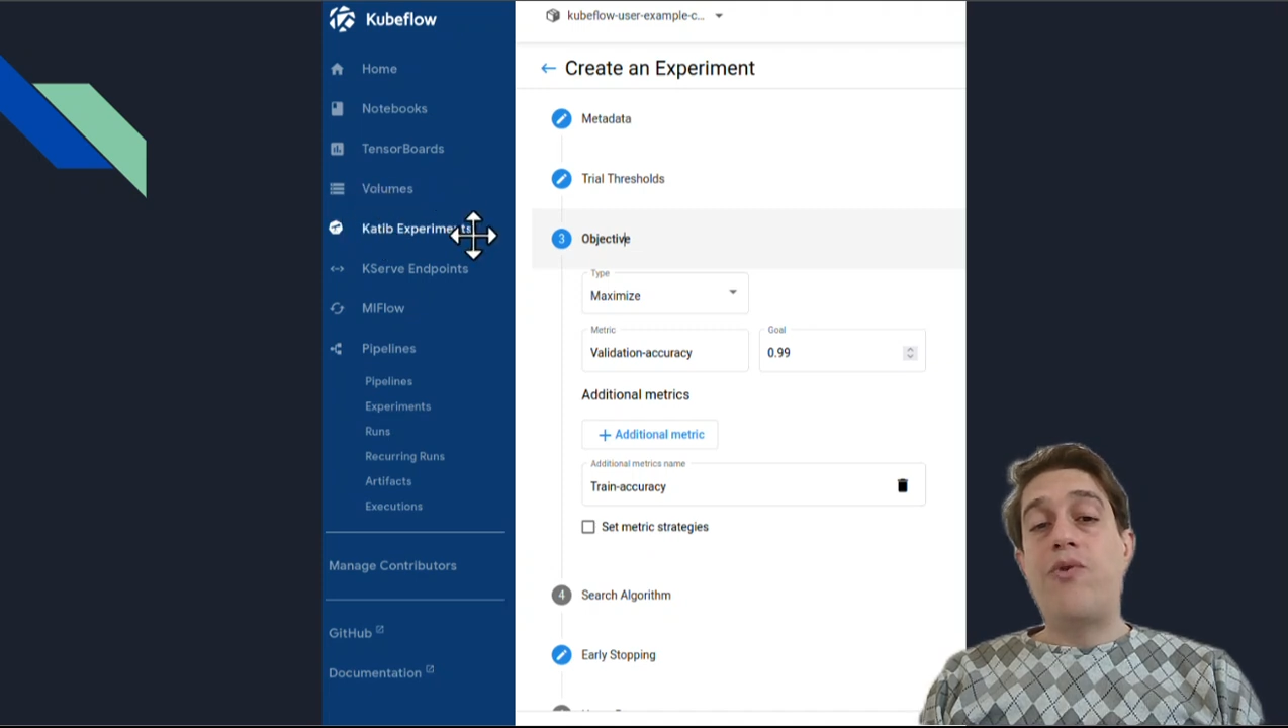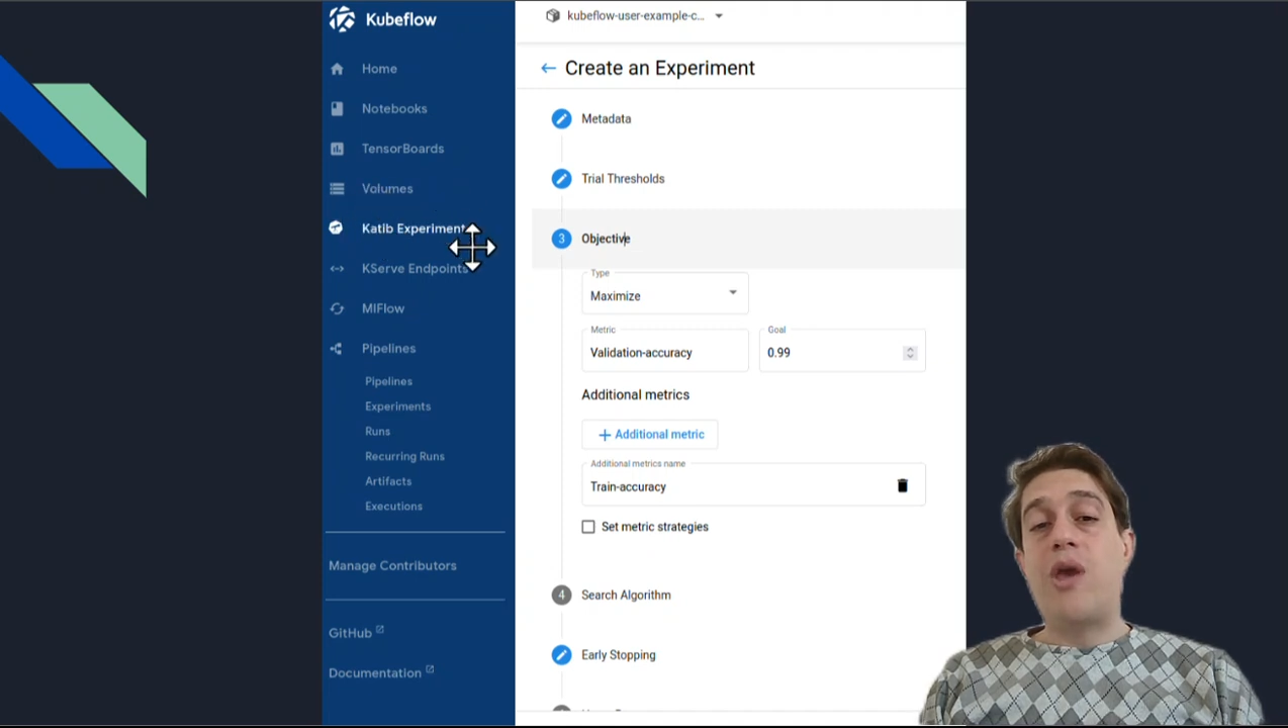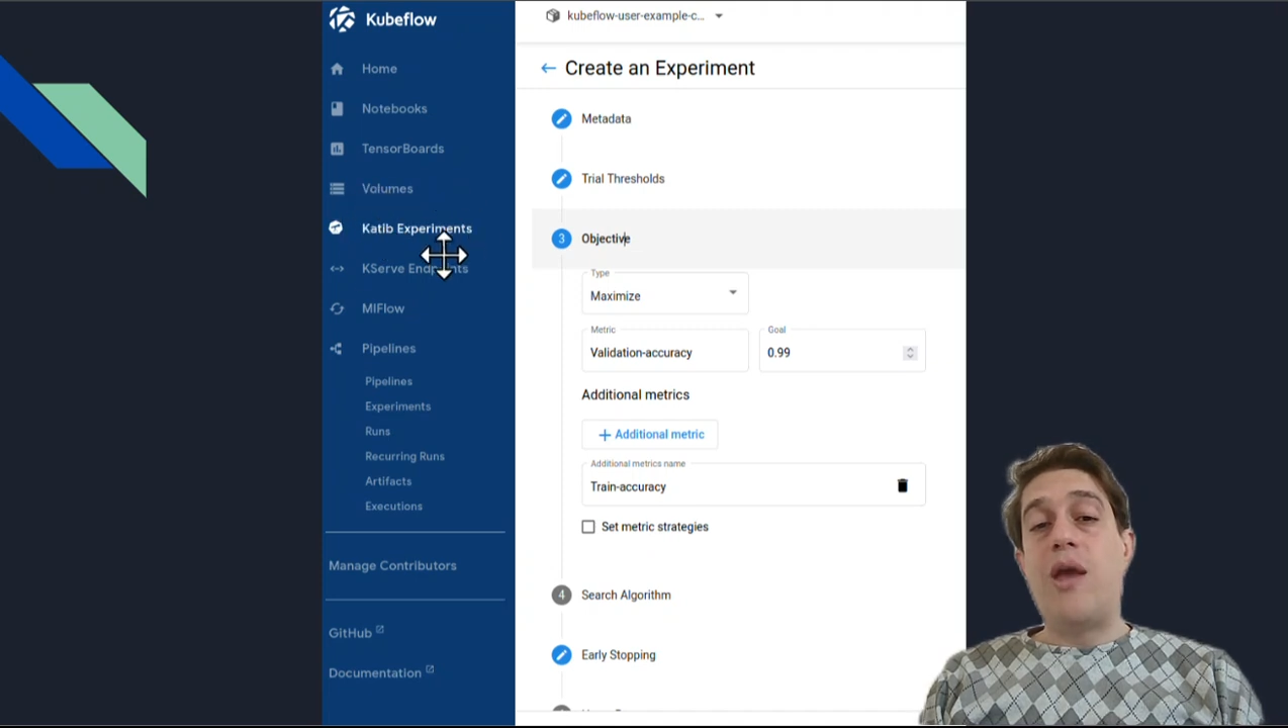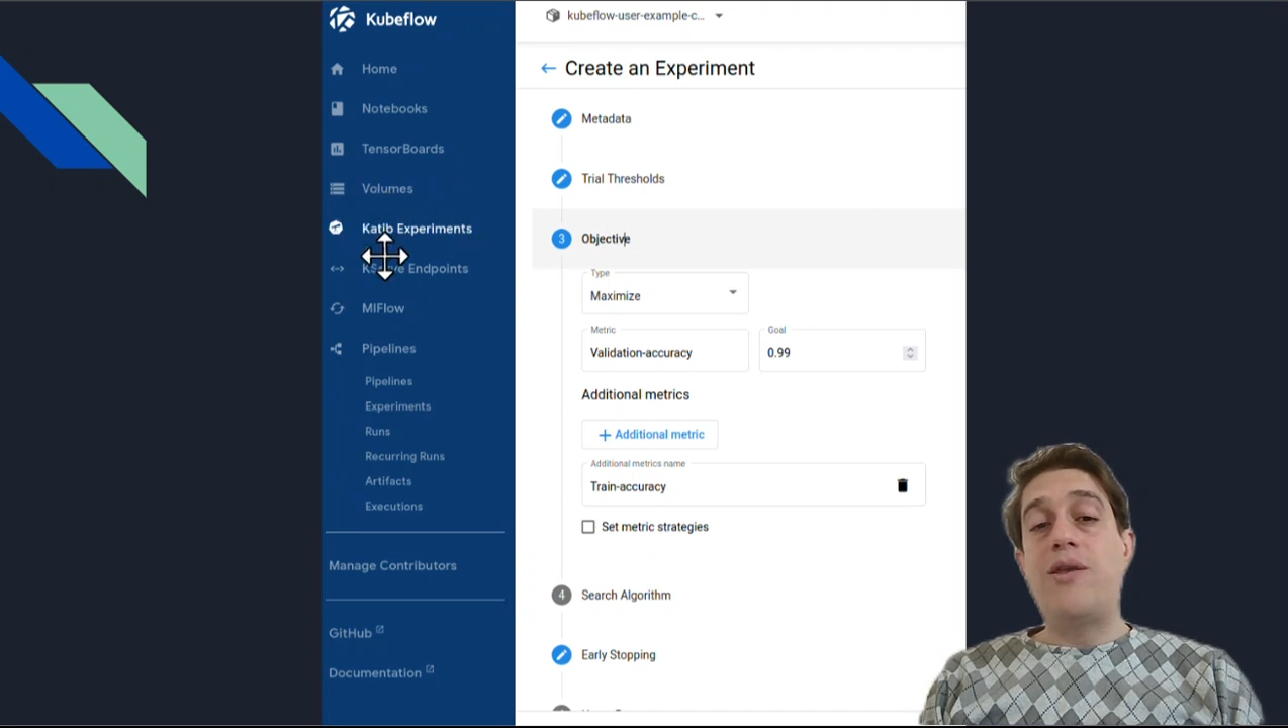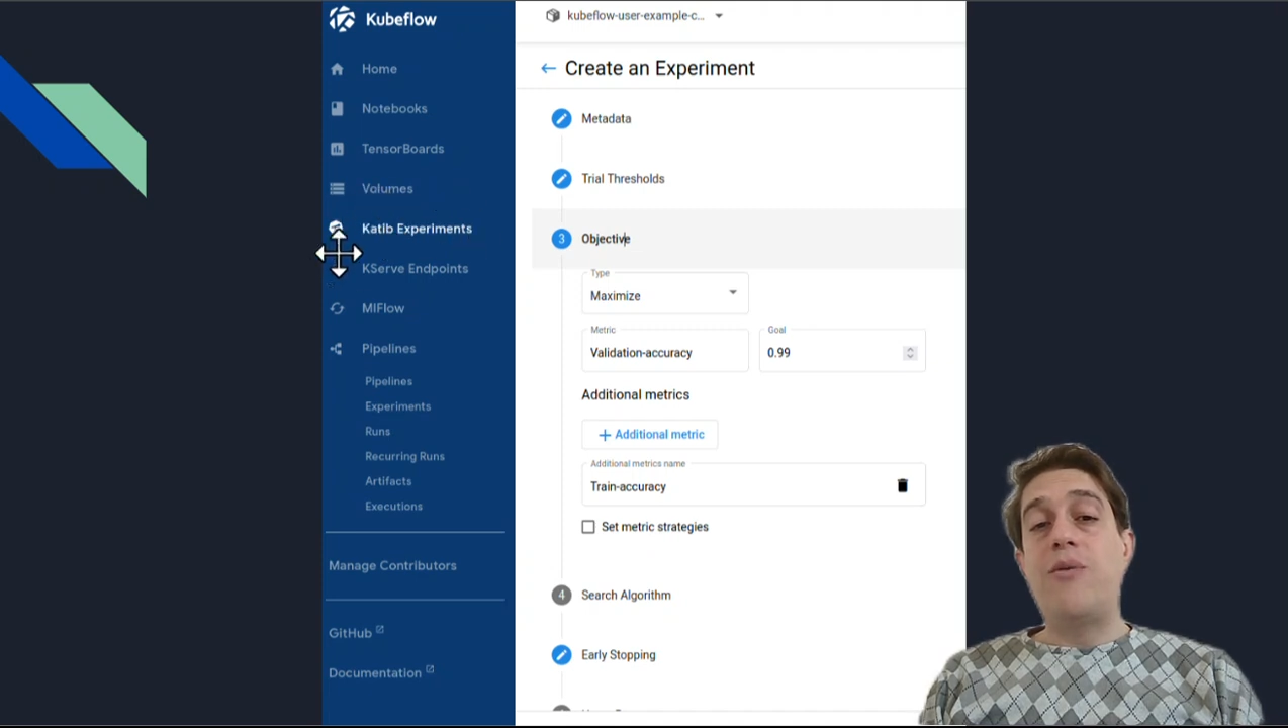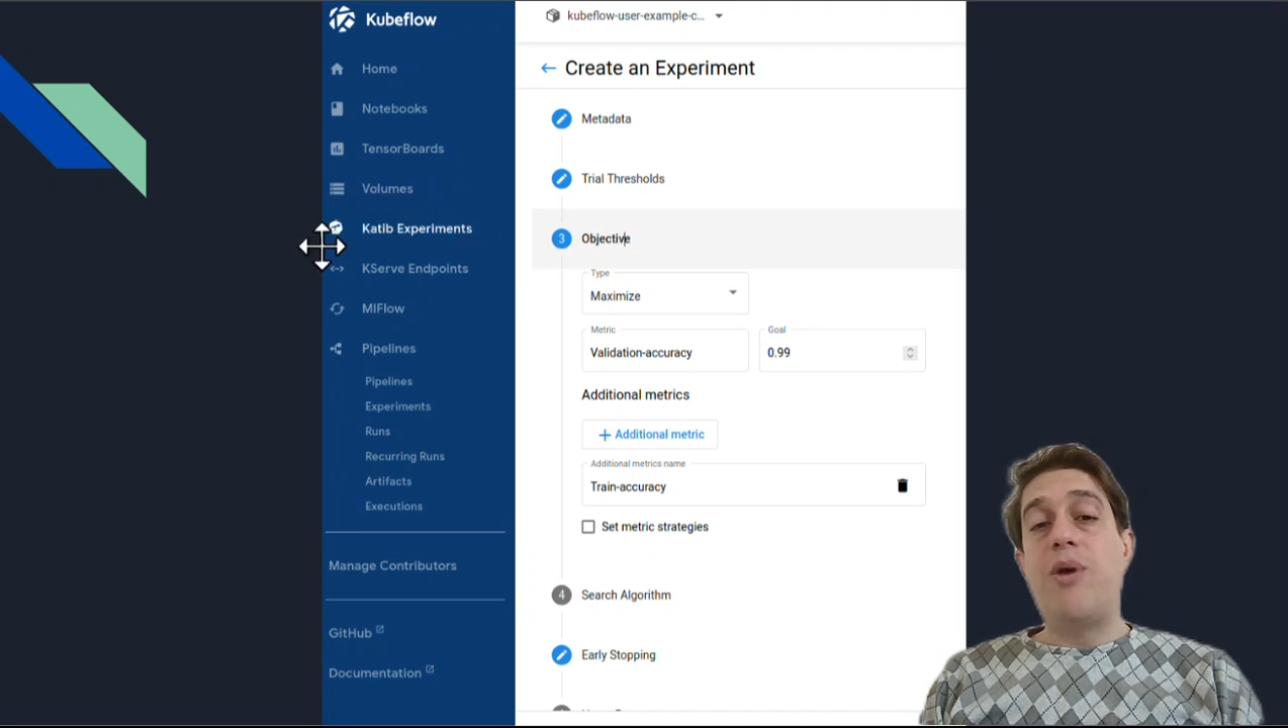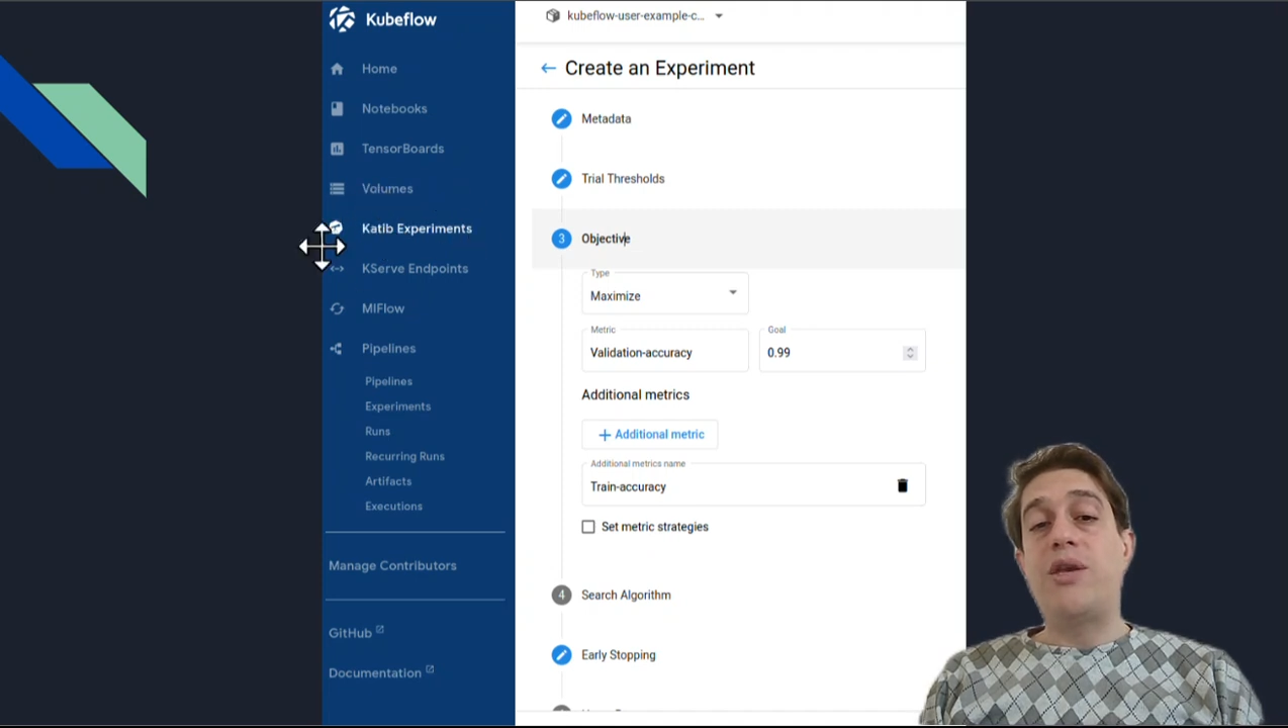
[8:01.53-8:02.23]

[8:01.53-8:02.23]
Katib